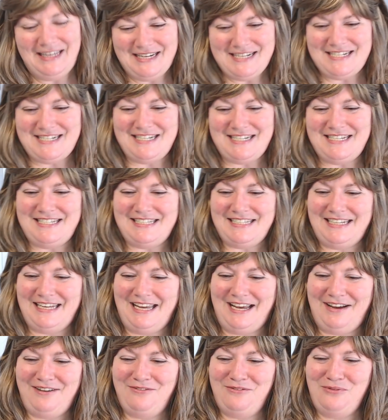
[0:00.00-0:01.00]
She did
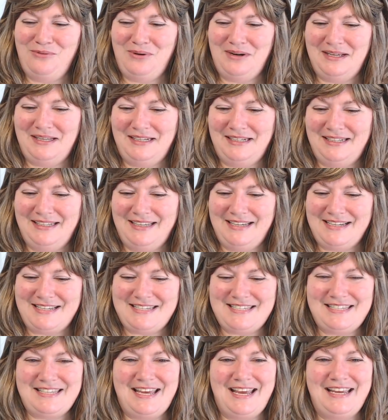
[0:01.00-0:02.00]
have one
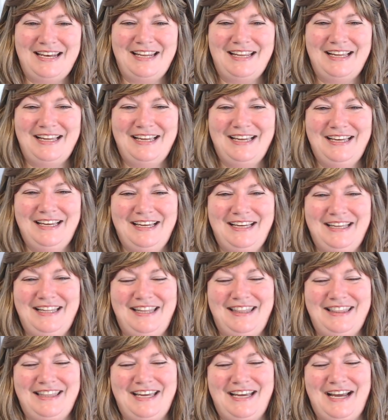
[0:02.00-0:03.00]
exciting
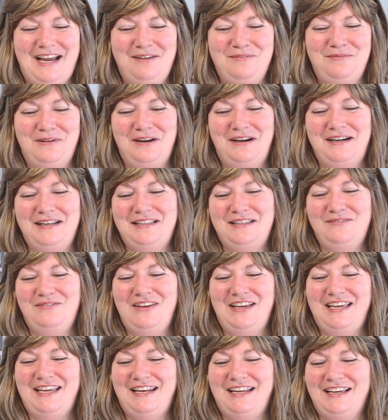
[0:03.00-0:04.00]
thing. I put it at the
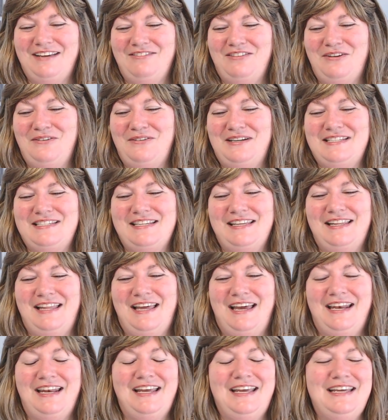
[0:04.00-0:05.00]
beginning if you want to see
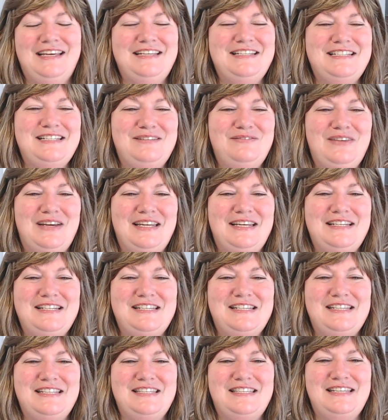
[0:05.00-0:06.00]
that. She
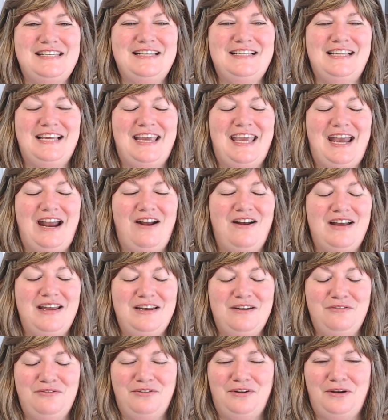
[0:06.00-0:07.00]
managed to steal a
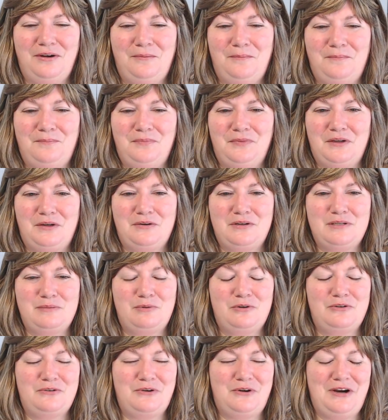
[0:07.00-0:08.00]
carrot from the
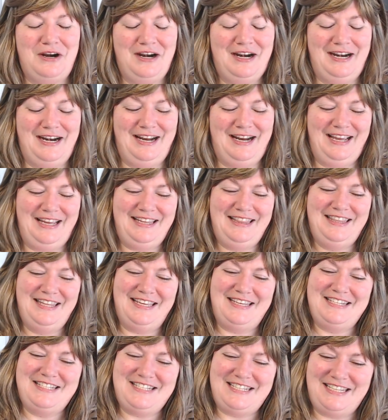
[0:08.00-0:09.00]
crisper drawer. And
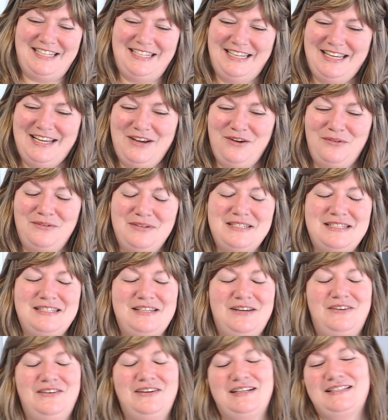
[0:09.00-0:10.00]
then she was
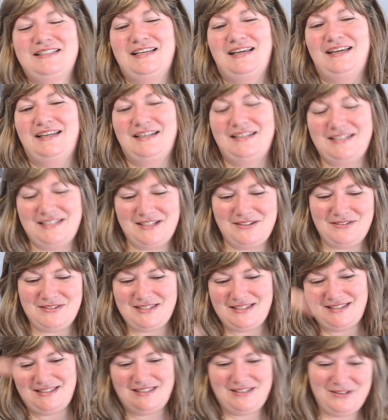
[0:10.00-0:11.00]
so excited. She
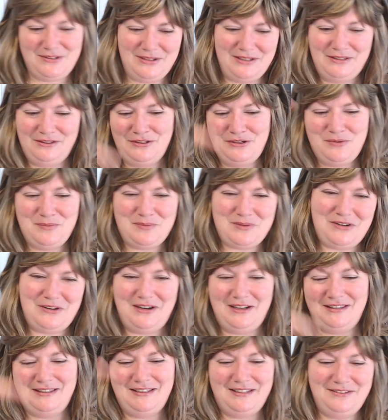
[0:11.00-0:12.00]
was doing loops
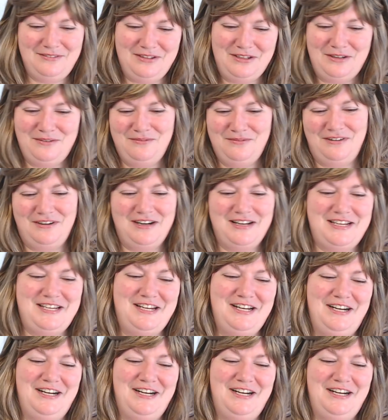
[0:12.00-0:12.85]
around the living room furniture.